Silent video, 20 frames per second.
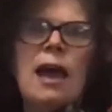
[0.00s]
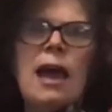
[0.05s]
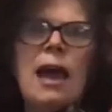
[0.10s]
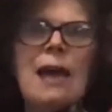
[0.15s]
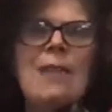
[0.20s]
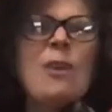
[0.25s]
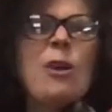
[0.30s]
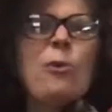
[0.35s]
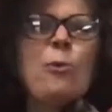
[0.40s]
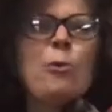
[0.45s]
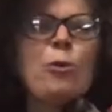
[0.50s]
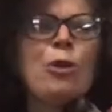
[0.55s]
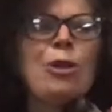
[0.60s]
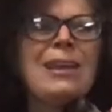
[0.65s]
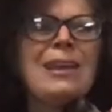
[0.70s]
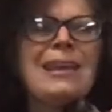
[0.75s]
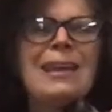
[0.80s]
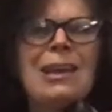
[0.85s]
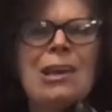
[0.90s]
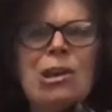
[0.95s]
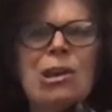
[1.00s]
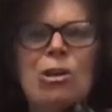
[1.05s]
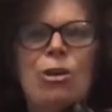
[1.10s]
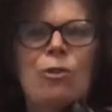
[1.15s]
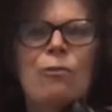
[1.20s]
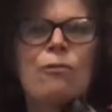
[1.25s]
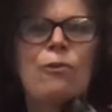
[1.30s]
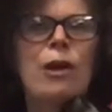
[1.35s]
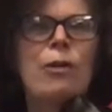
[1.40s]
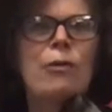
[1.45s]
and it will
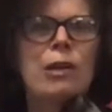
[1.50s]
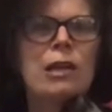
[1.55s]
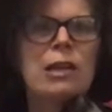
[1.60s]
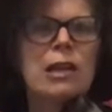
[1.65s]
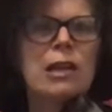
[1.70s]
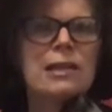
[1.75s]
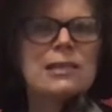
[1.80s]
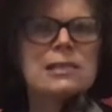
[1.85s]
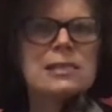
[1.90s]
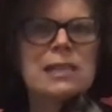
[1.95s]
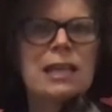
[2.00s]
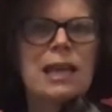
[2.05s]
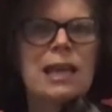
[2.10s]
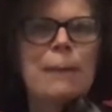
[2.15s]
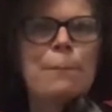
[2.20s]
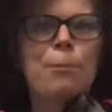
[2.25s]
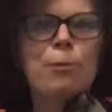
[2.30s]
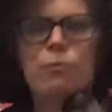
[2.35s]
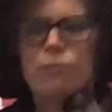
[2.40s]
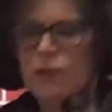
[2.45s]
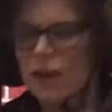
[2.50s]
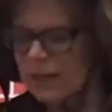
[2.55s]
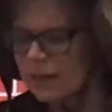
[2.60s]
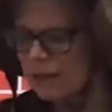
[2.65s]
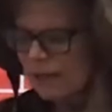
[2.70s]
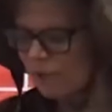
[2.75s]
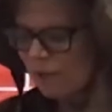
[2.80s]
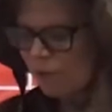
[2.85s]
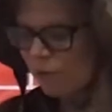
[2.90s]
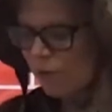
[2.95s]
heal very nicely and prevent
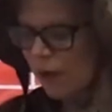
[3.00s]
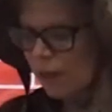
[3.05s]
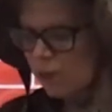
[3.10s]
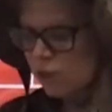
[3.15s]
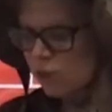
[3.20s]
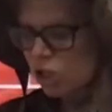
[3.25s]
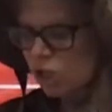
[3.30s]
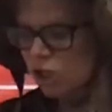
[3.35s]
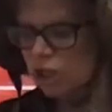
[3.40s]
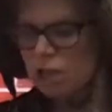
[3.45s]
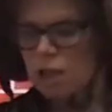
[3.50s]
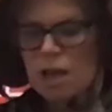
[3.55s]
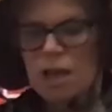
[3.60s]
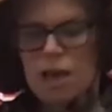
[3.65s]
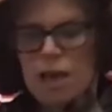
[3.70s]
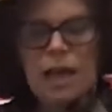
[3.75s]
infection.